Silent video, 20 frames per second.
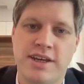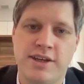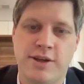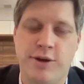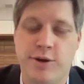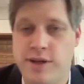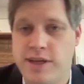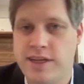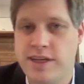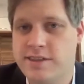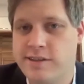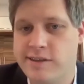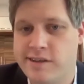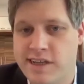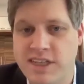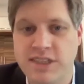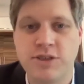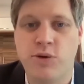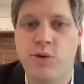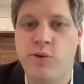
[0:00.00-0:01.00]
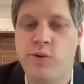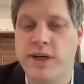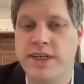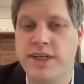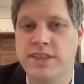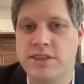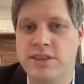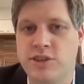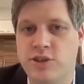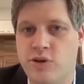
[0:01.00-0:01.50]
he's
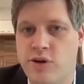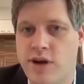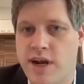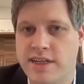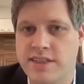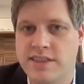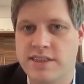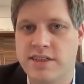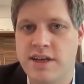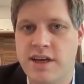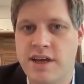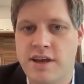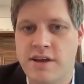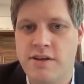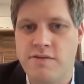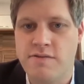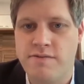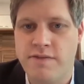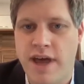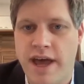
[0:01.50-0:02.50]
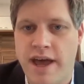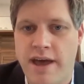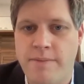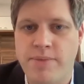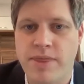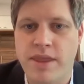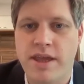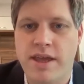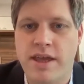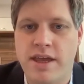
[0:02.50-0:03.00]
always stressed
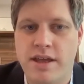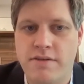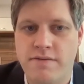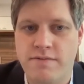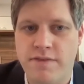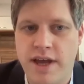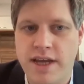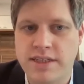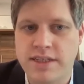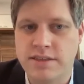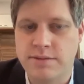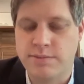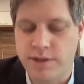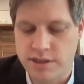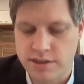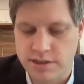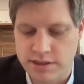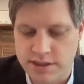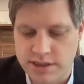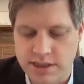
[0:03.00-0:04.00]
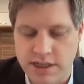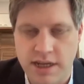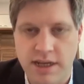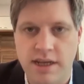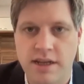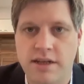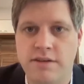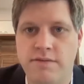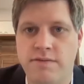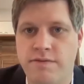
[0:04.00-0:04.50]
that investments in